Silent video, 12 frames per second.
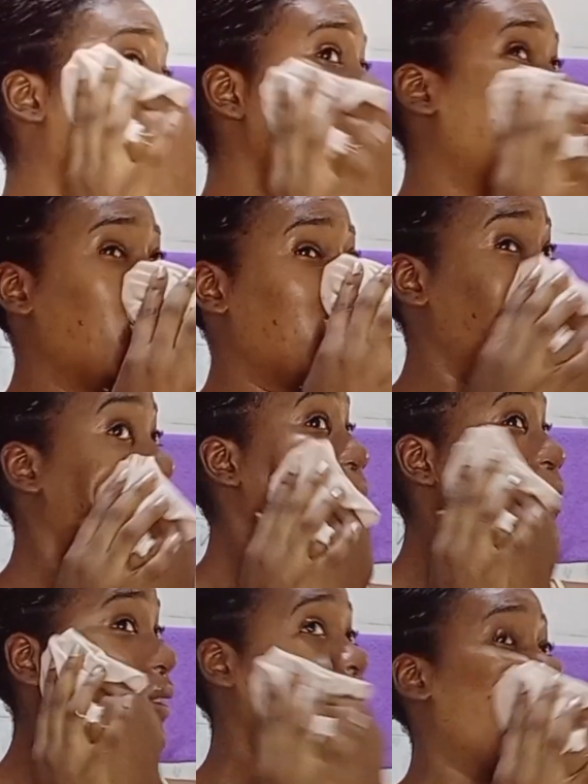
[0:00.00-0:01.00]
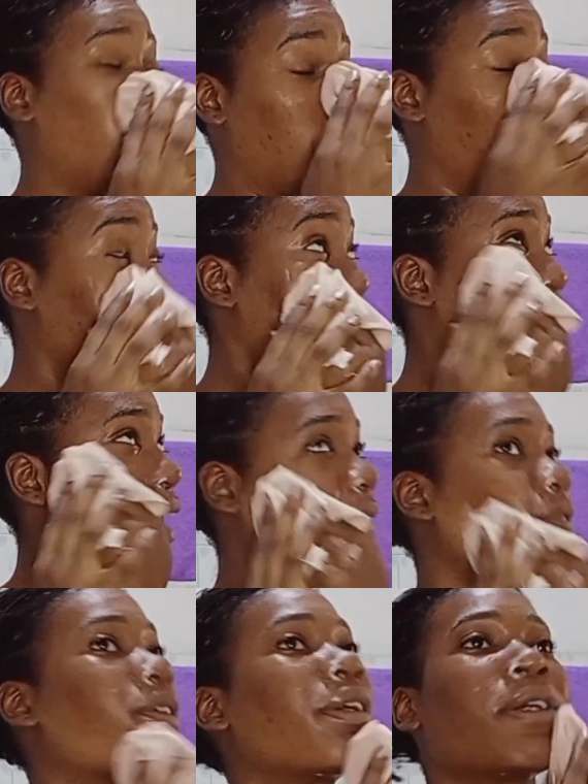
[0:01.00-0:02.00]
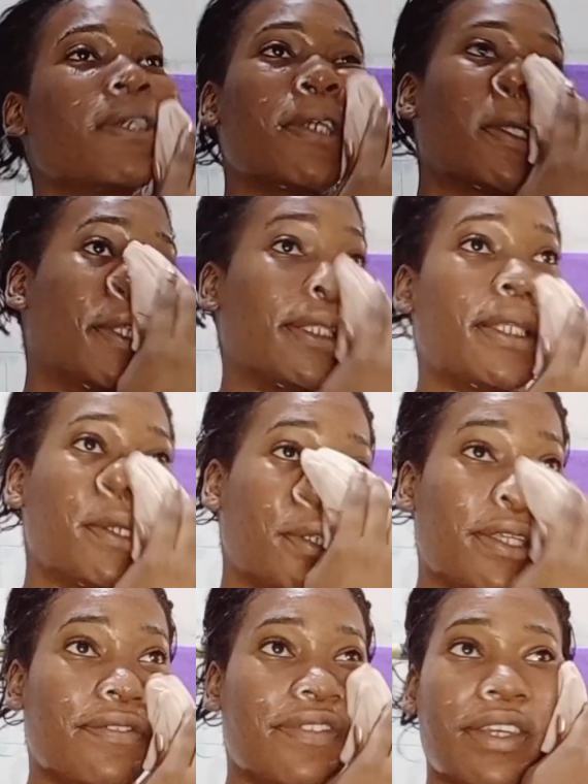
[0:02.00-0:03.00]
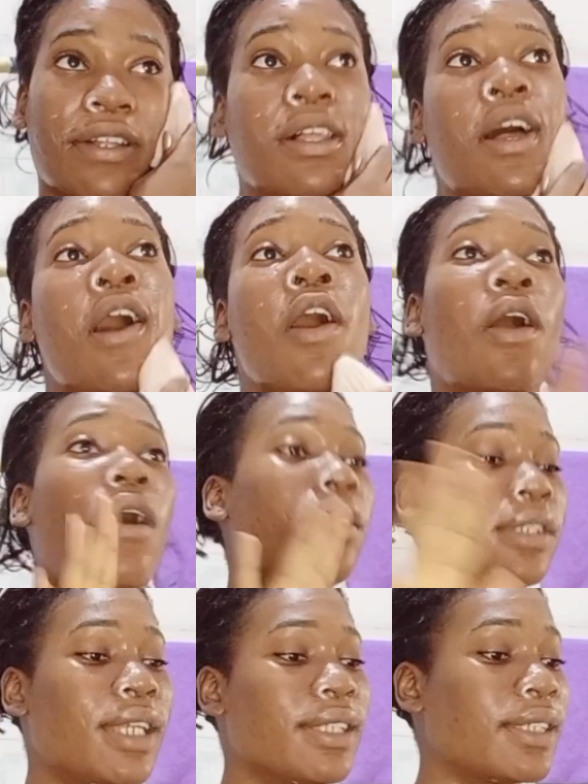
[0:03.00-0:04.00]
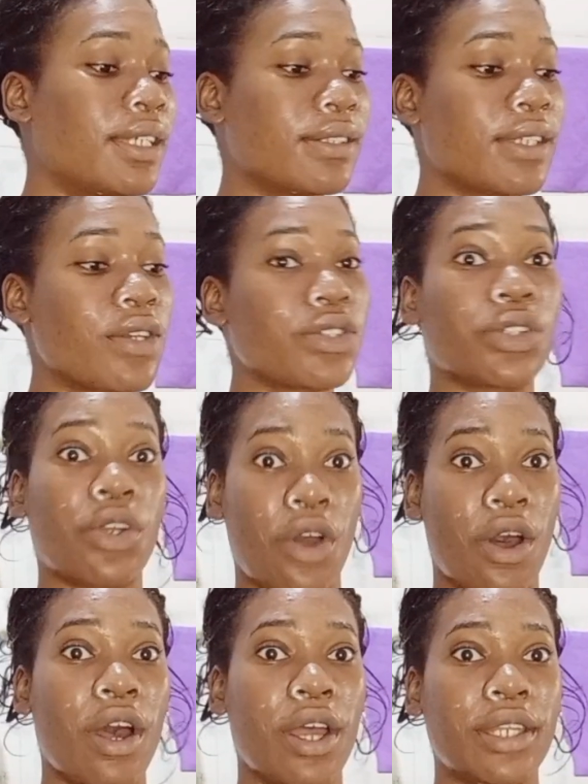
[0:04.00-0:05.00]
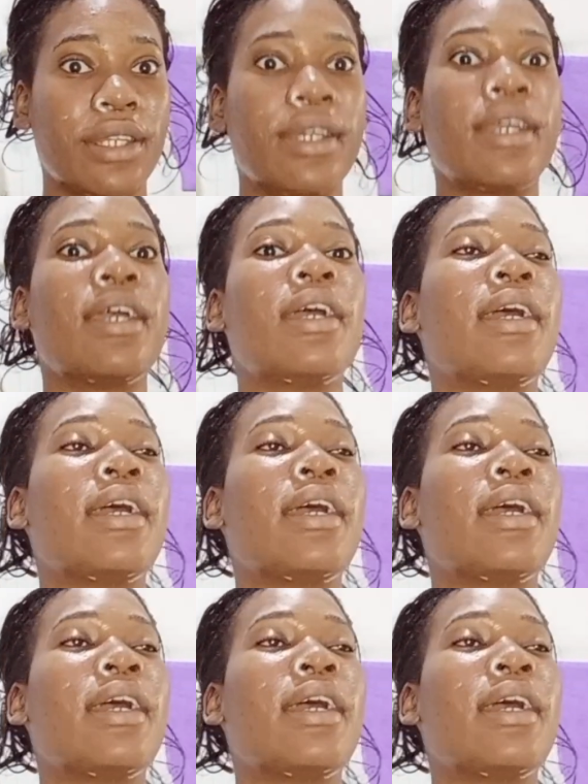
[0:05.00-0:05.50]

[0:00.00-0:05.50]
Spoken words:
use this because immediately after you can literally feel all the dead skin cells are gone